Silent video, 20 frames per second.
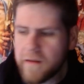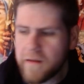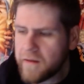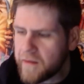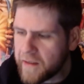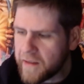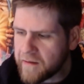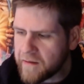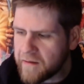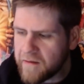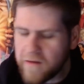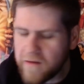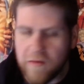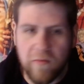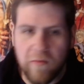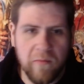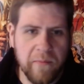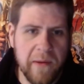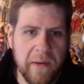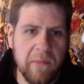
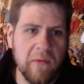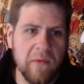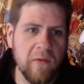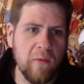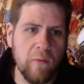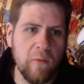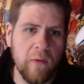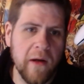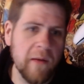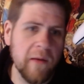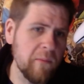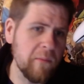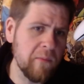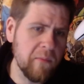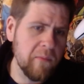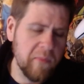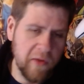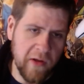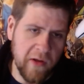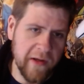People don't want to
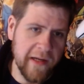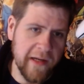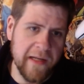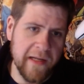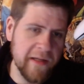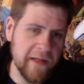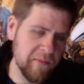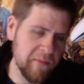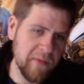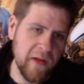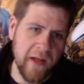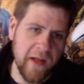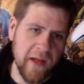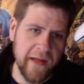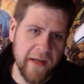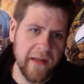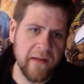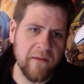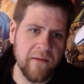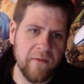plug it in and
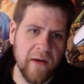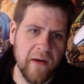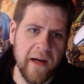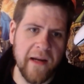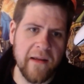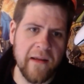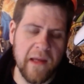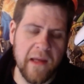play, right?